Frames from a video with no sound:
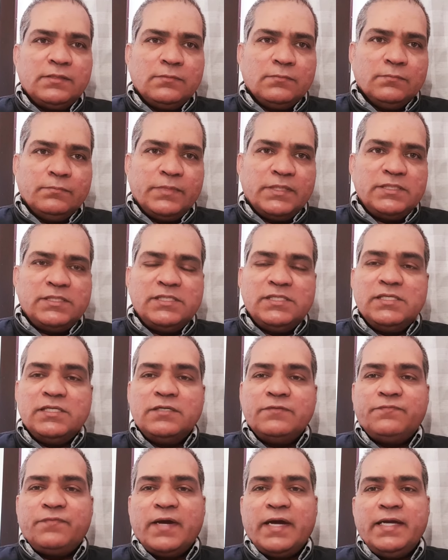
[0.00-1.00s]
but didn't
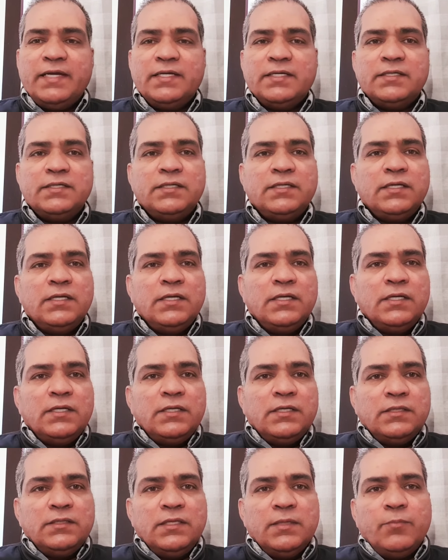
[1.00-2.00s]
find uh,
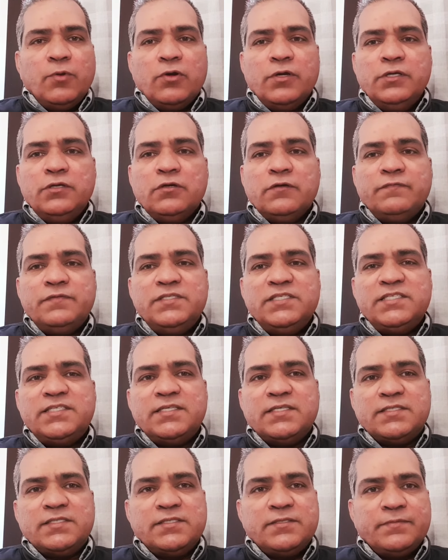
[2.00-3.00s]
the body of
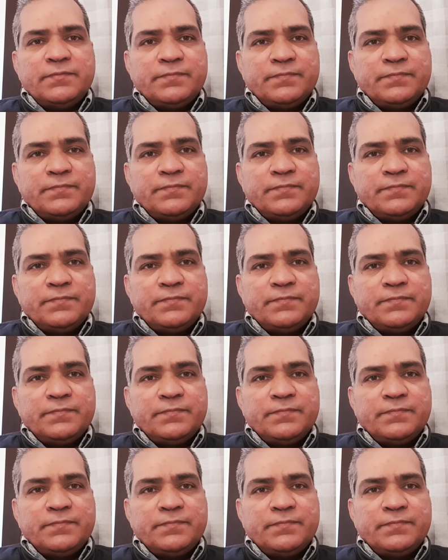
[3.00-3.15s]
Jesus.